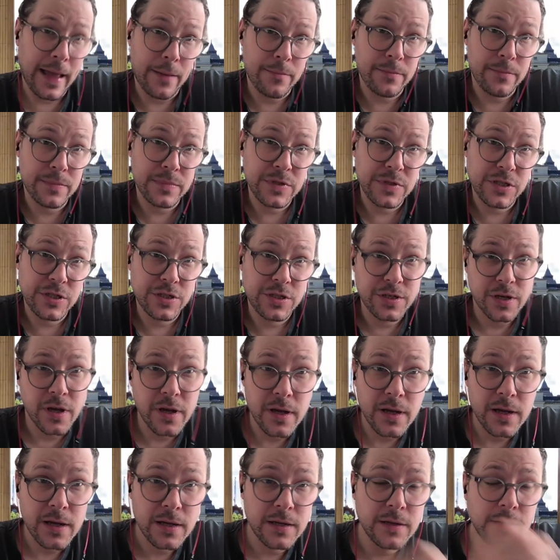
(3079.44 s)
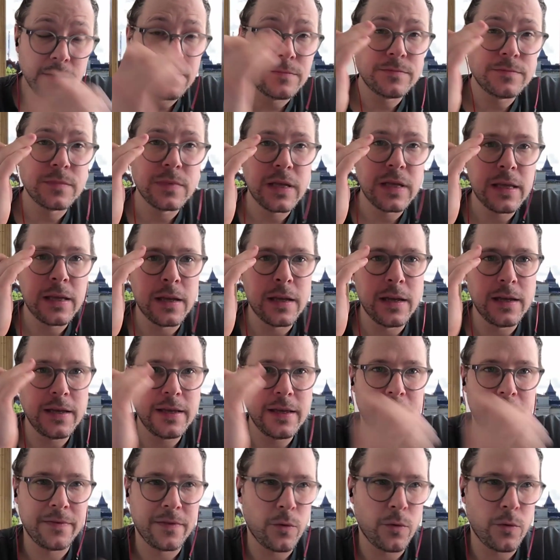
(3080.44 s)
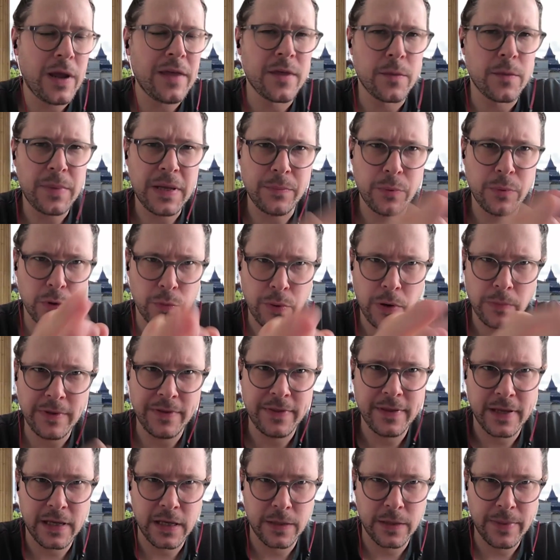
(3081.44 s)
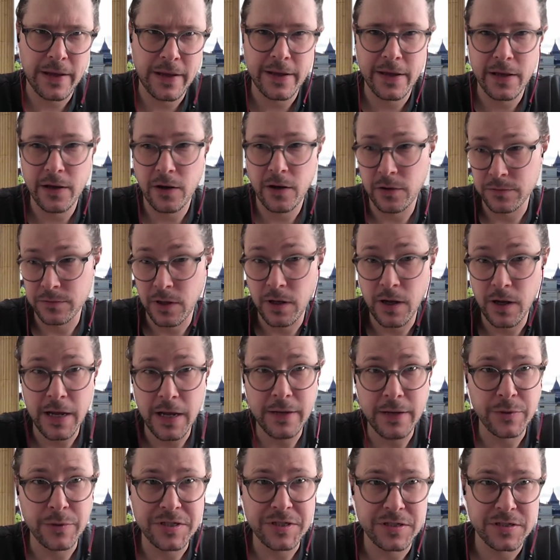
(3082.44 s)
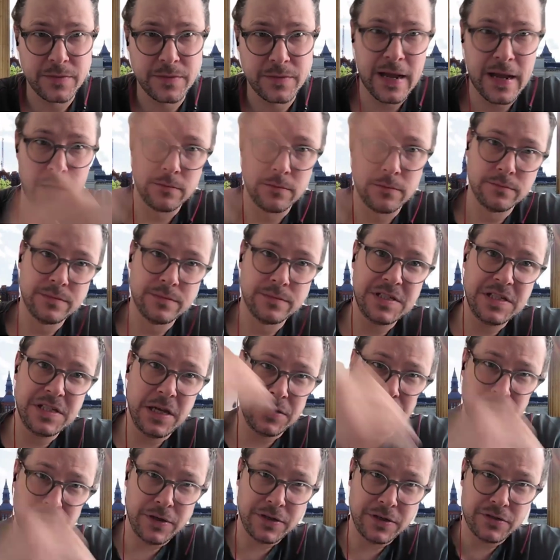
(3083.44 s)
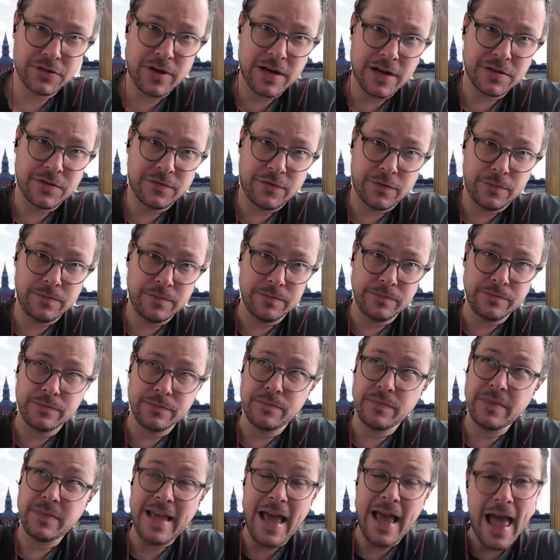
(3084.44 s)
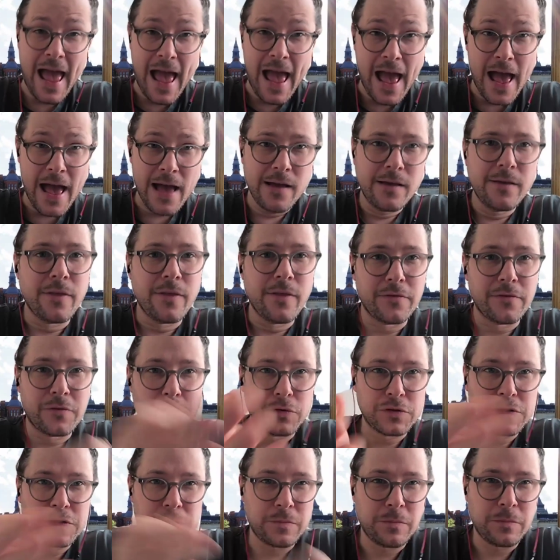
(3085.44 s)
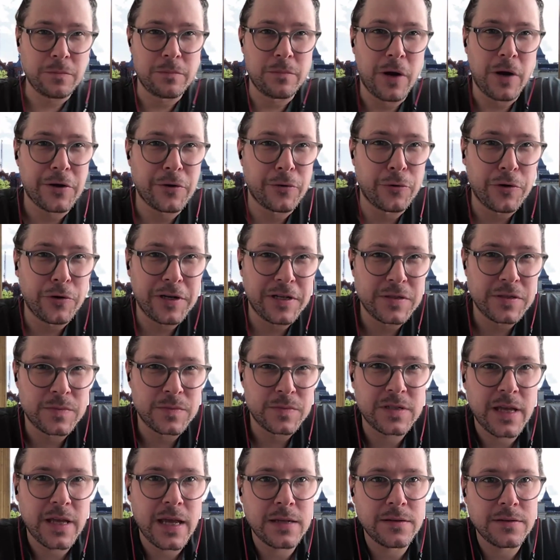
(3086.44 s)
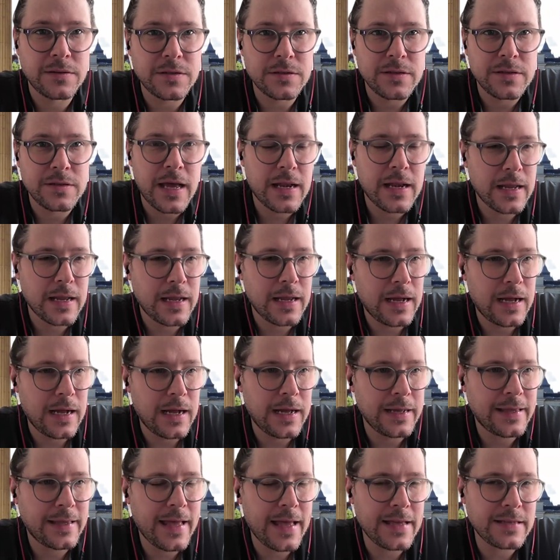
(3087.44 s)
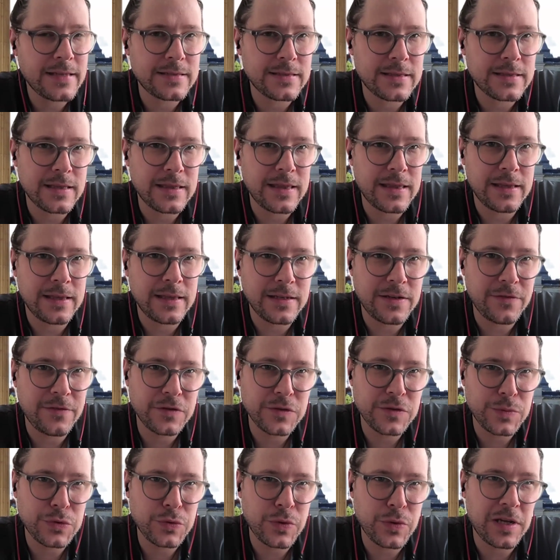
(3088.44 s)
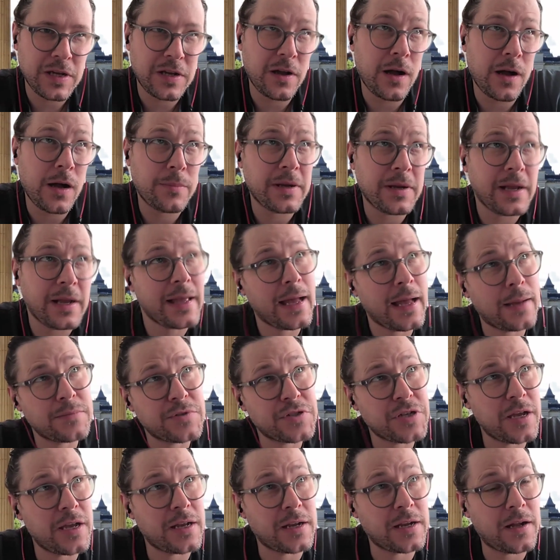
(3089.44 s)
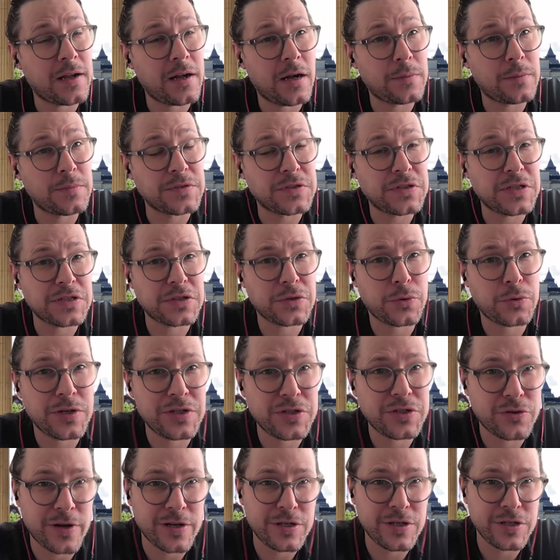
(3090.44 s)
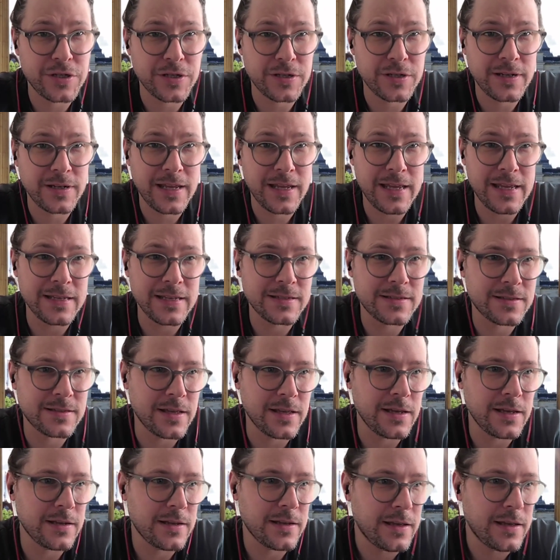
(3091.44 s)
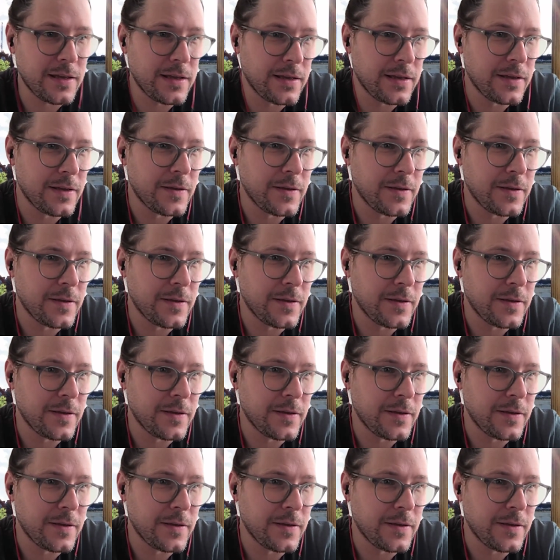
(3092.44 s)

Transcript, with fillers: capture uh, in the way that people are probably thinking about it online, which is about CO two extraction from the air. But of course, microorganisms can do that I guess the thing, the difference between carbon capture and carbon sequestration is that,